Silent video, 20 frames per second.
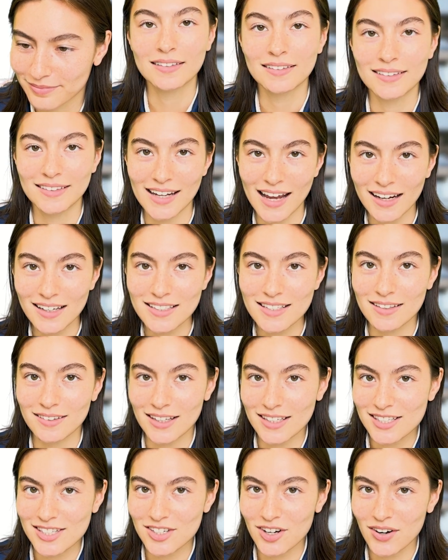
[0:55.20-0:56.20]
Next,
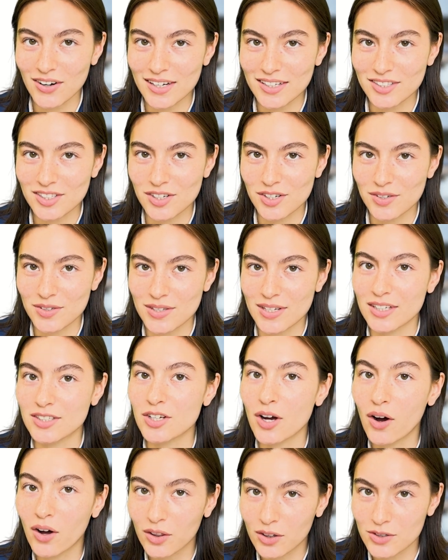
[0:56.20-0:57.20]
let's start introducing
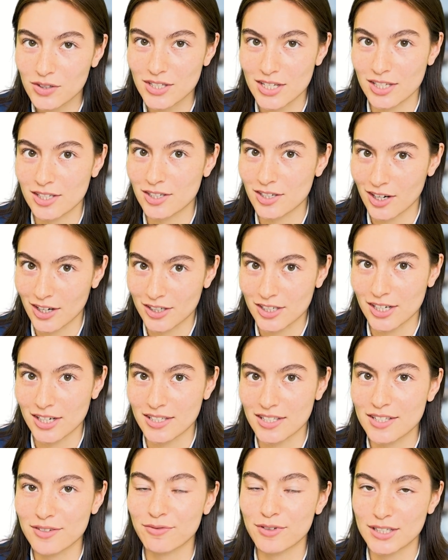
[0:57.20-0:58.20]
tolerance
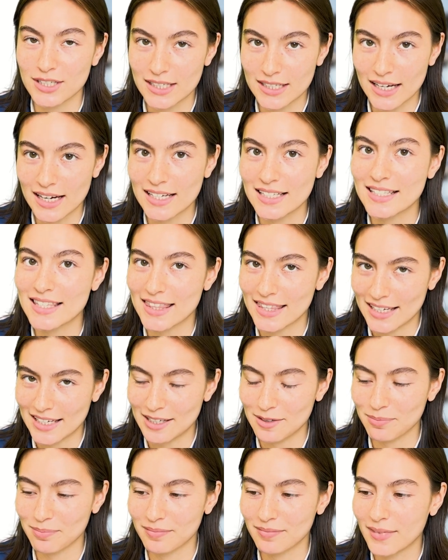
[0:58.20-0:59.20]
instructions for today's
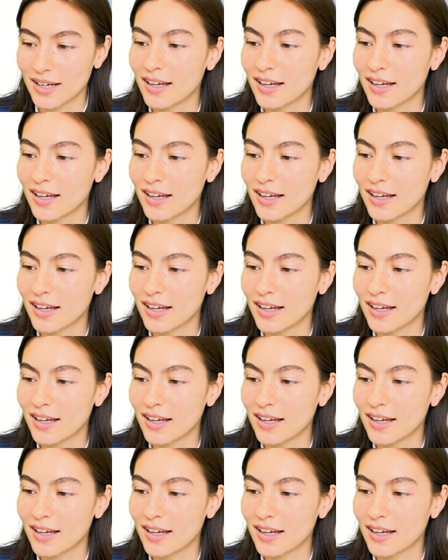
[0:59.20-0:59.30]
theme.